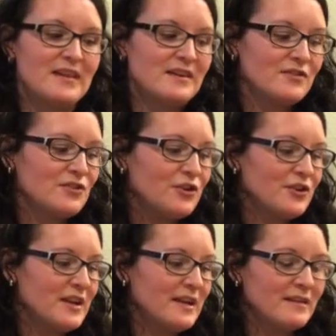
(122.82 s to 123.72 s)
things in
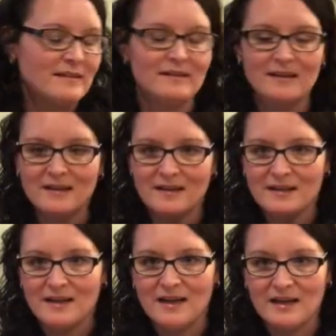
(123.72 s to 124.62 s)
herding and
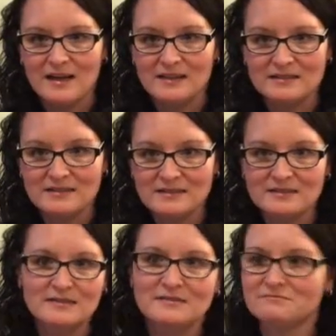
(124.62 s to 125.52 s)

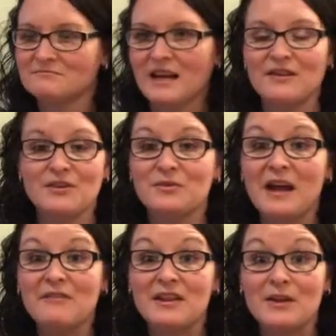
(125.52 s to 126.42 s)
I don't know,
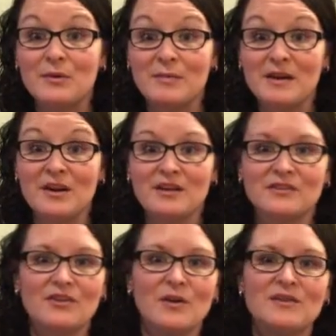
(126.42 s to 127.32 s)
everything with my dogs.
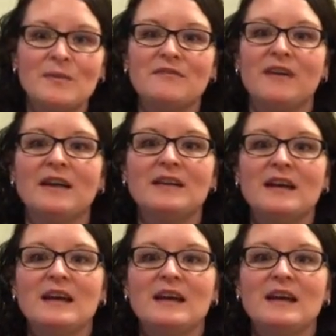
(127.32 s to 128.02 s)
So it's been fun.